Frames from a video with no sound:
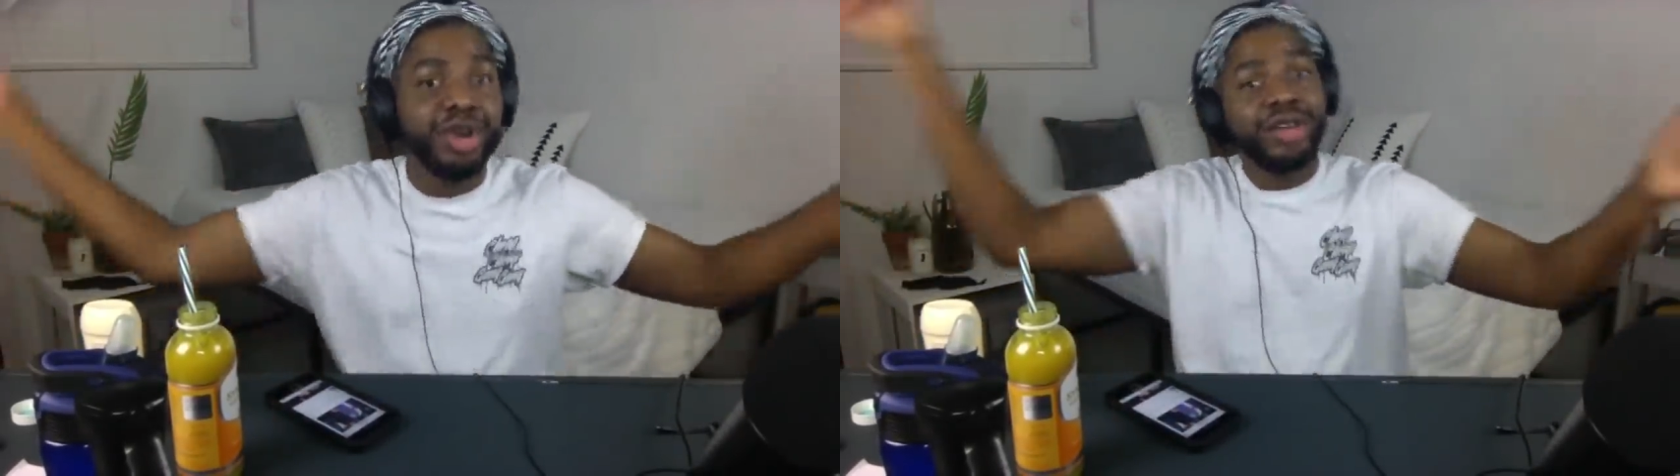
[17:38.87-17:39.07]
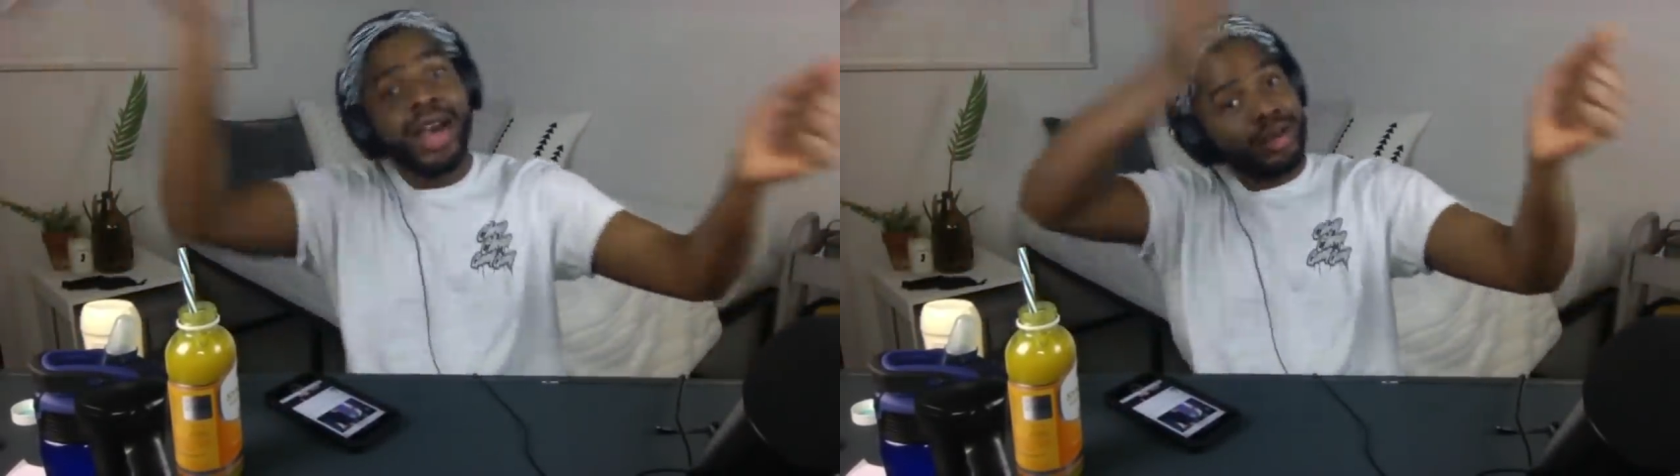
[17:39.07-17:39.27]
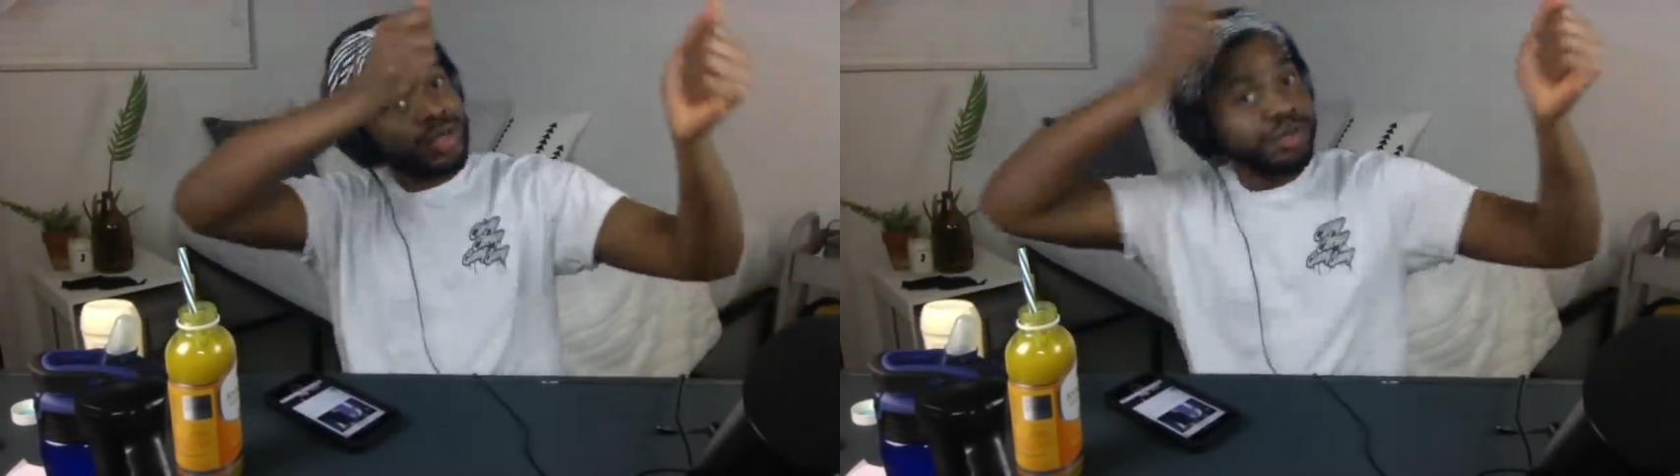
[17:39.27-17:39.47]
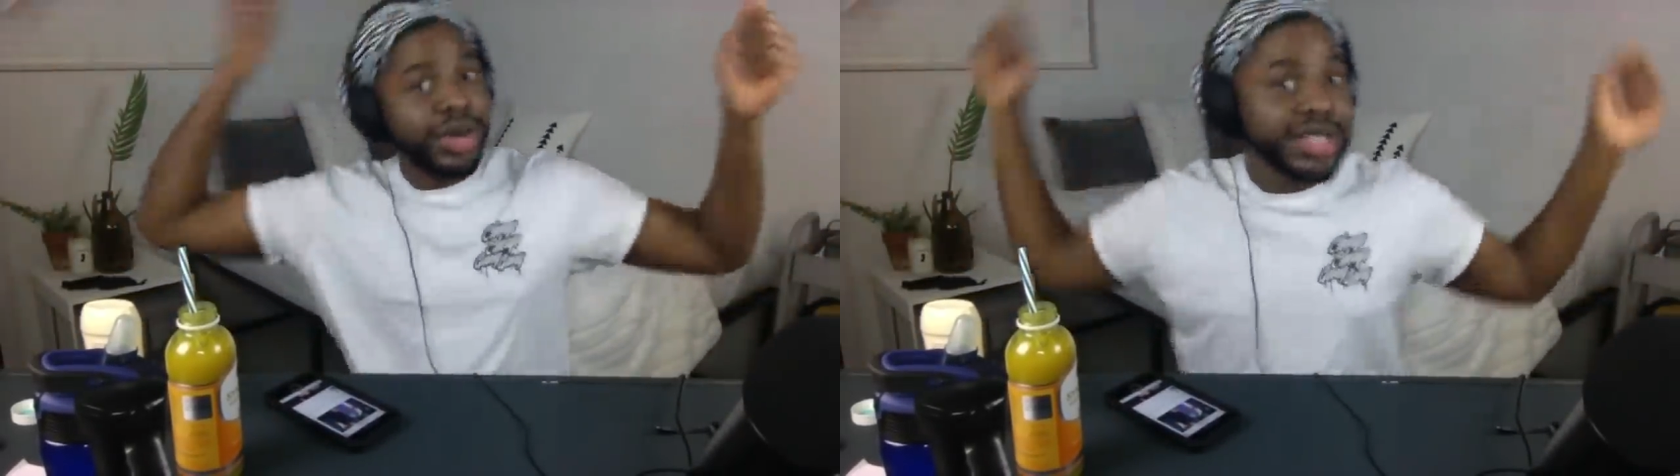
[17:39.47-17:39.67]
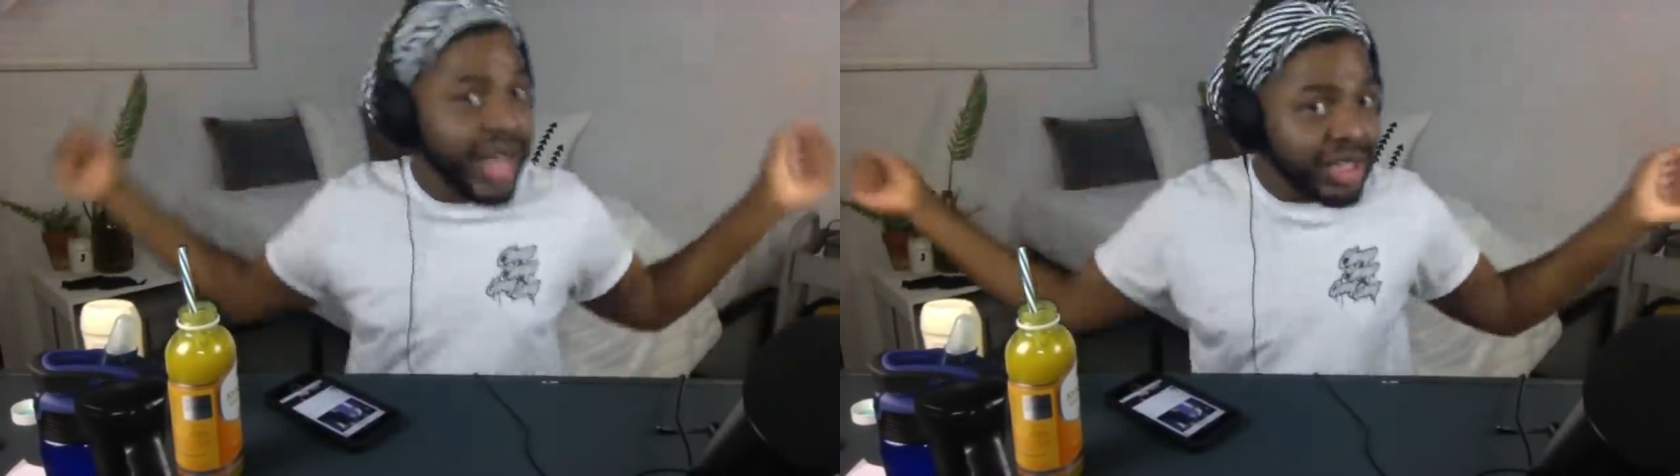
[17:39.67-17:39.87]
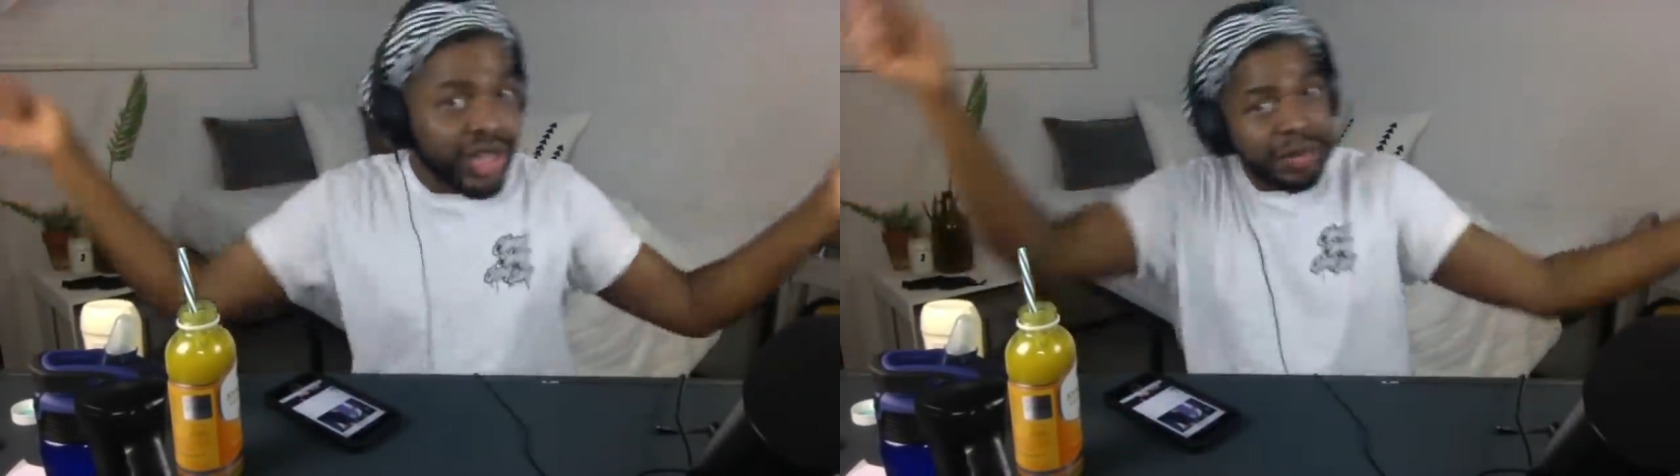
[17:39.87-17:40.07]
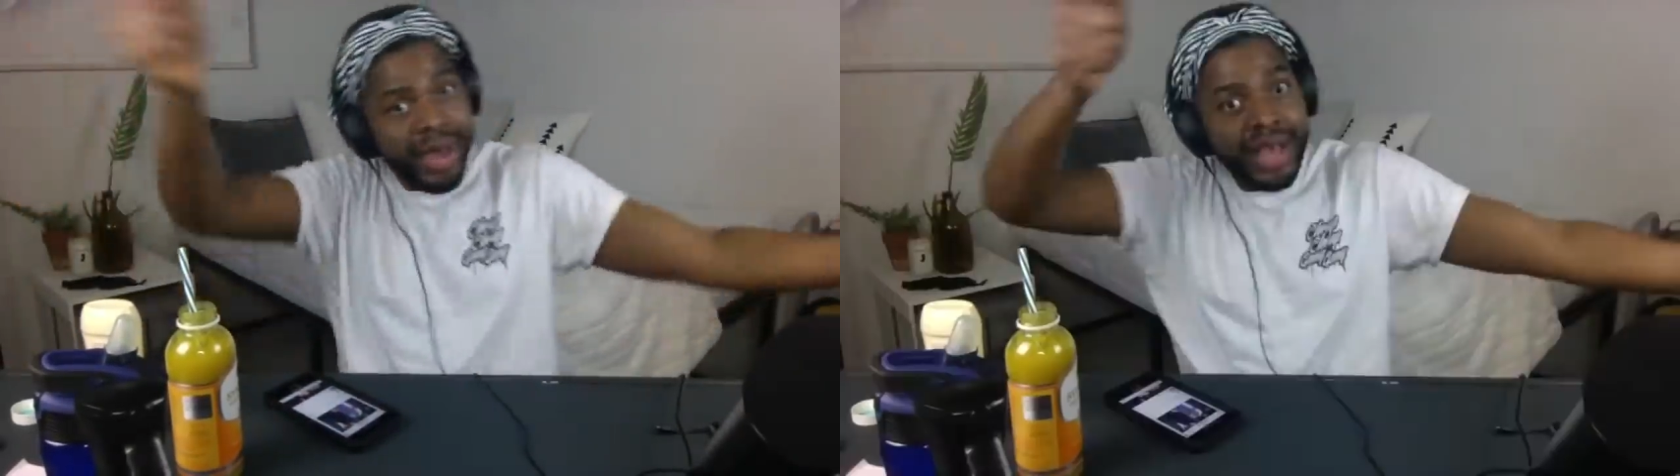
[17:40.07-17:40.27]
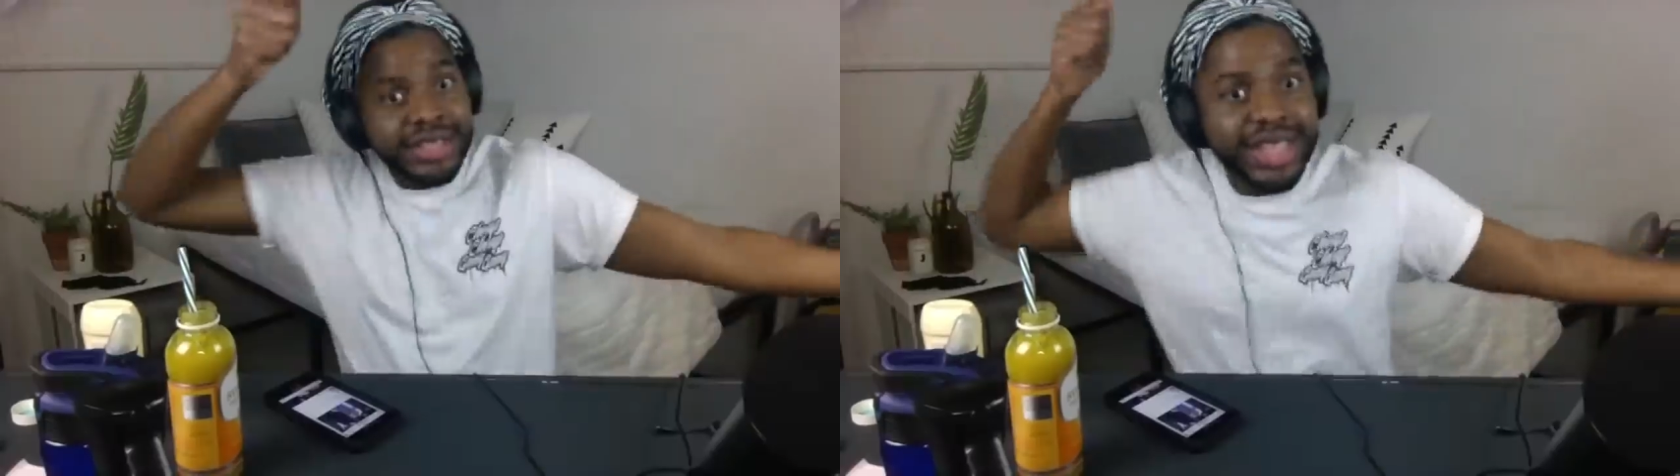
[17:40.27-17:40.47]
"All you gotta do is brush that joint
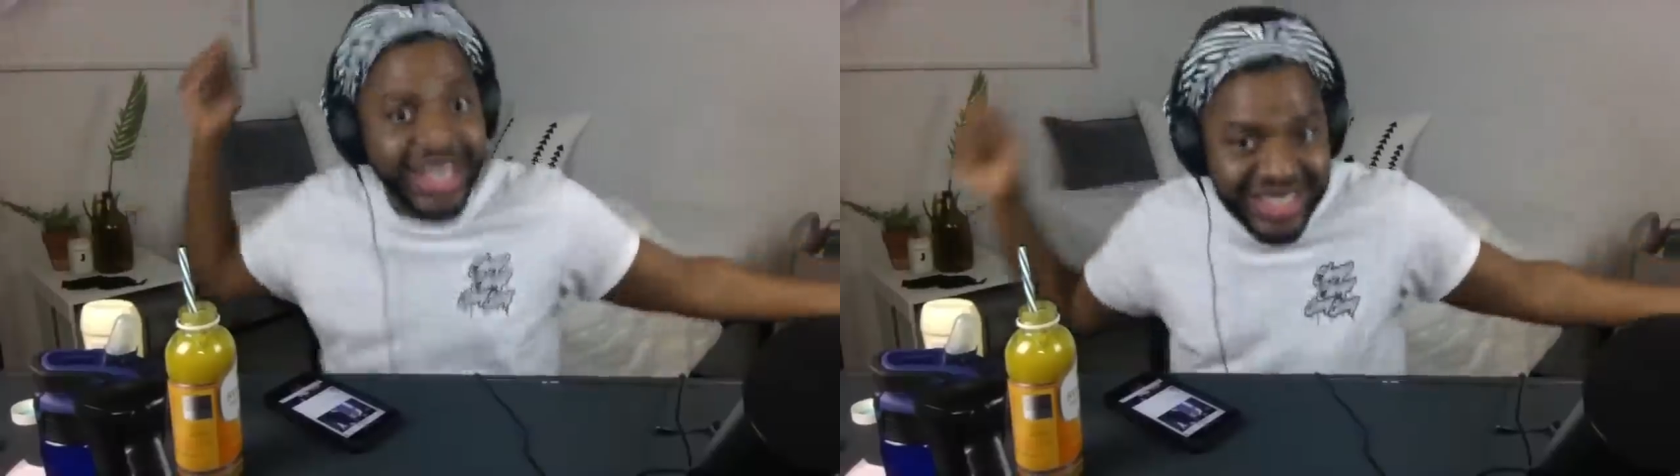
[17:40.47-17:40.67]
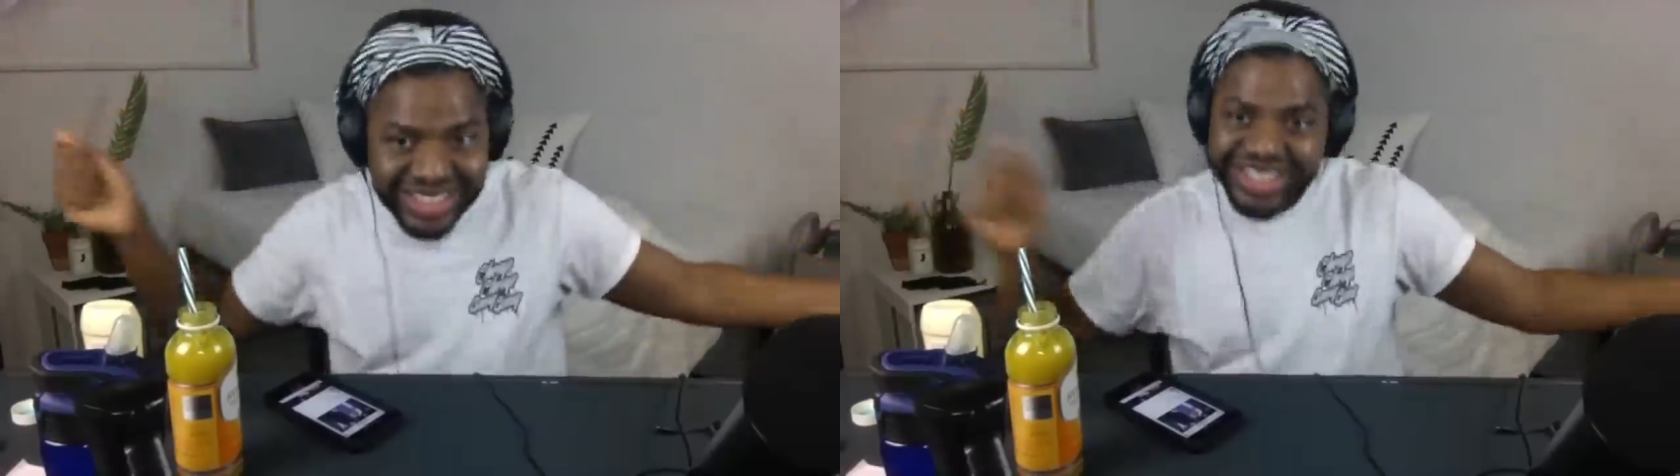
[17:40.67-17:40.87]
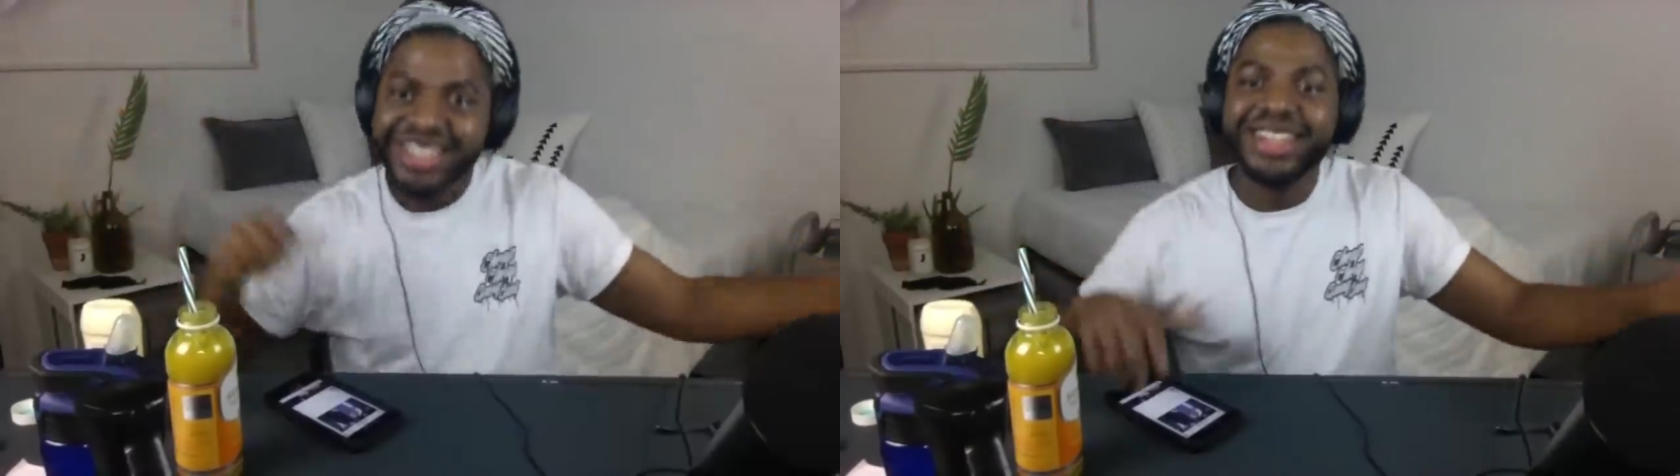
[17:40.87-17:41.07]
back, sis."